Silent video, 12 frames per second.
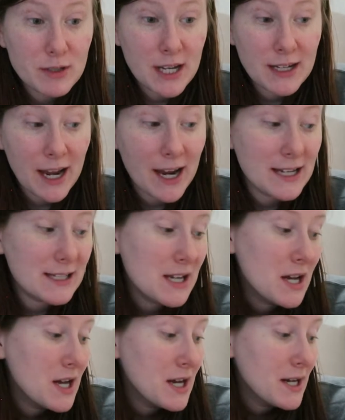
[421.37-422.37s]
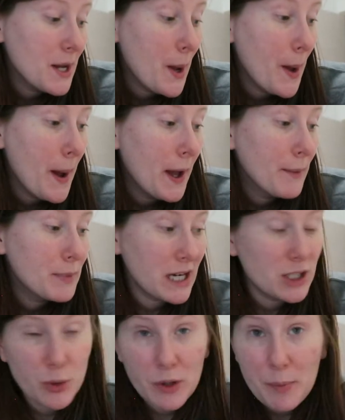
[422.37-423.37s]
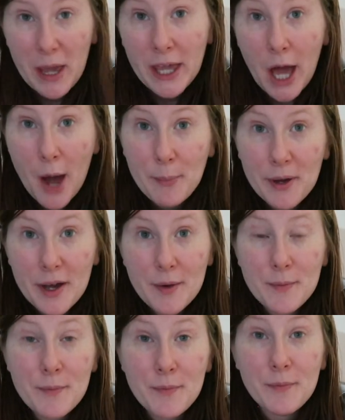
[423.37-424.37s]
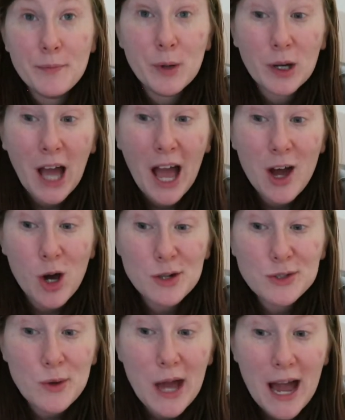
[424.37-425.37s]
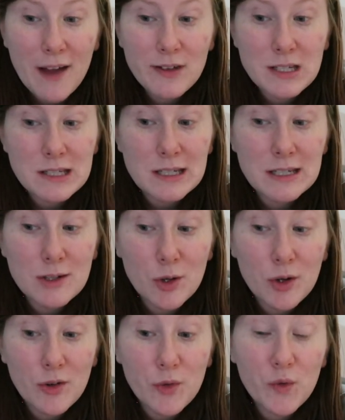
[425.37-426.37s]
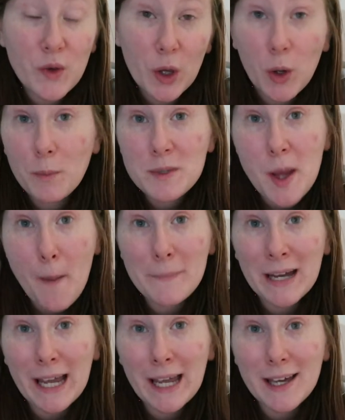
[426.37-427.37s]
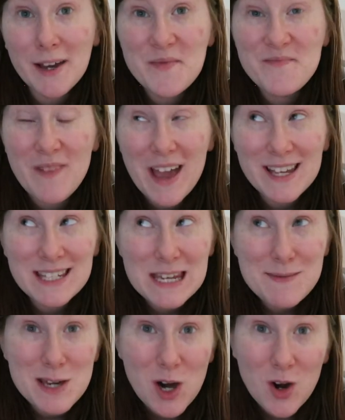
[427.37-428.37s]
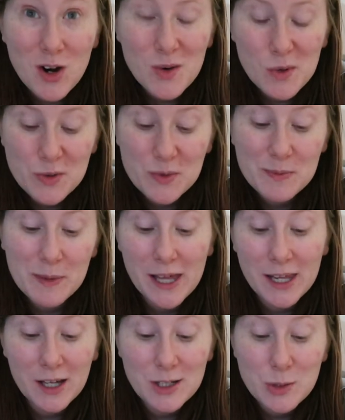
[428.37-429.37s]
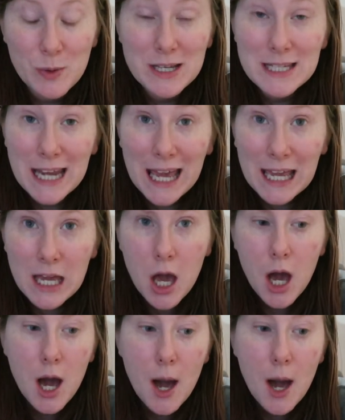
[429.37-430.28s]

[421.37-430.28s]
tonight, but I do want to pick up book. I also haven't filmed my May TBR, which was planning on doing today.